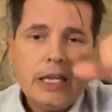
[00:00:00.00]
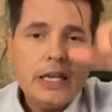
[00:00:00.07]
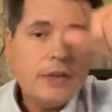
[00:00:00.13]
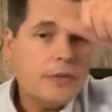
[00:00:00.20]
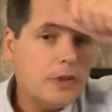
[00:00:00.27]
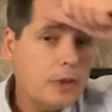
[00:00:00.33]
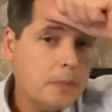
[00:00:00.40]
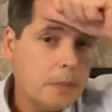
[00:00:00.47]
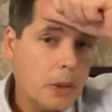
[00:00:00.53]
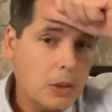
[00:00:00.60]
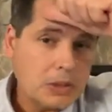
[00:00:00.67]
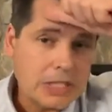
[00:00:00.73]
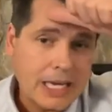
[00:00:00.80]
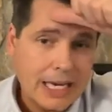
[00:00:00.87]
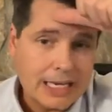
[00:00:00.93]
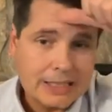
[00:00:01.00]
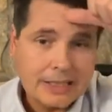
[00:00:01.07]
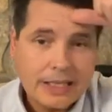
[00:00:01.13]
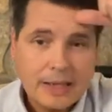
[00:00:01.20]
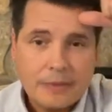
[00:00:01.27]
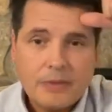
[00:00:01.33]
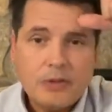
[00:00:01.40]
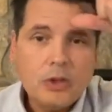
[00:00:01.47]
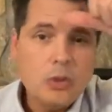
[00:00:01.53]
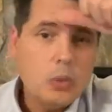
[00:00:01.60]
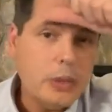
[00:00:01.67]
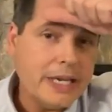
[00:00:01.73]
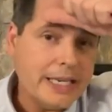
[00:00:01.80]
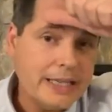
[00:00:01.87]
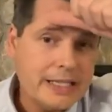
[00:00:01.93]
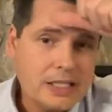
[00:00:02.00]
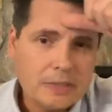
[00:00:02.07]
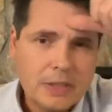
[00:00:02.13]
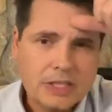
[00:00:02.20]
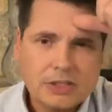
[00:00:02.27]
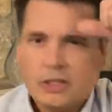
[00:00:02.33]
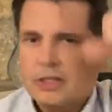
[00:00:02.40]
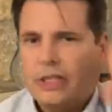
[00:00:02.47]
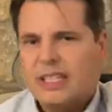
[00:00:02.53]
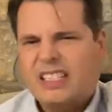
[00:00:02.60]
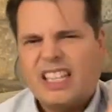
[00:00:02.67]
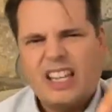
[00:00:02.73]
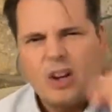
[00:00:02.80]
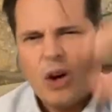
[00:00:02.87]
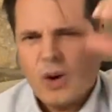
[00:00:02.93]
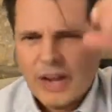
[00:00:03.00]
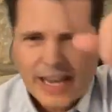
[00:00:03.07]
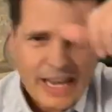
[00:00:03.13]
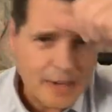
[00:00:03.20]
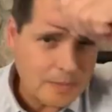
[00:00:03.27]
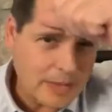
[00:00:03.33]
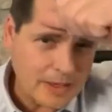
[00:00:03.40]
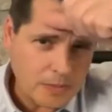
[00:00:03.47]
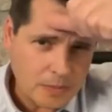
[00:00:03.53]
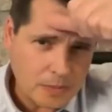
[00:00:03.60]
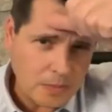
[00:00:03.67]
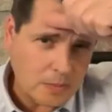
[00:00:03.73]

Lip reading: If you Botox them, if you weaken this muscle, and they say, oh, I hate my